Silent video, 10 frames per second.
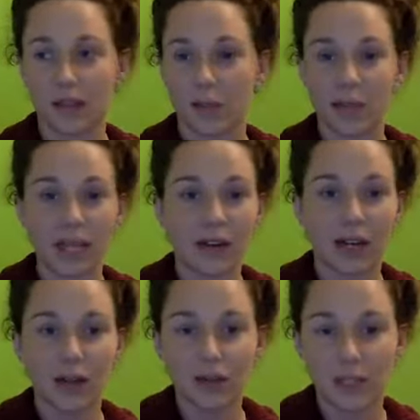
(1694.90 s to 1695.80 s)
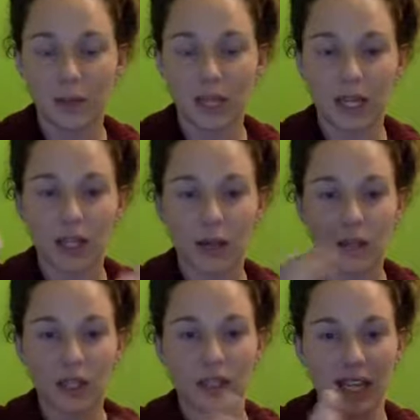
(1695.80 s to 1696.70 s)
playground or something and you want
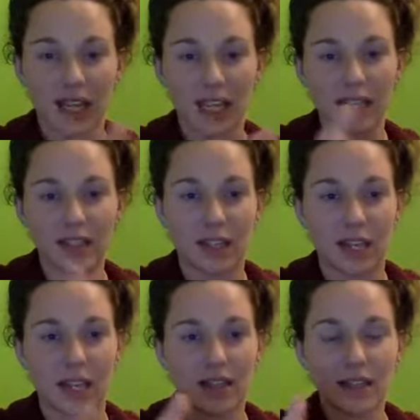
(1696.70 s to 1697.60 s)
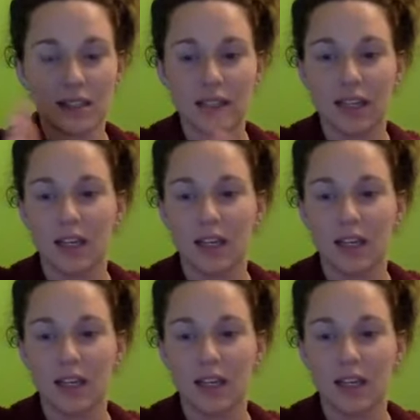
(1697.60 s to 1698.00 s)
to like cleanse your hands,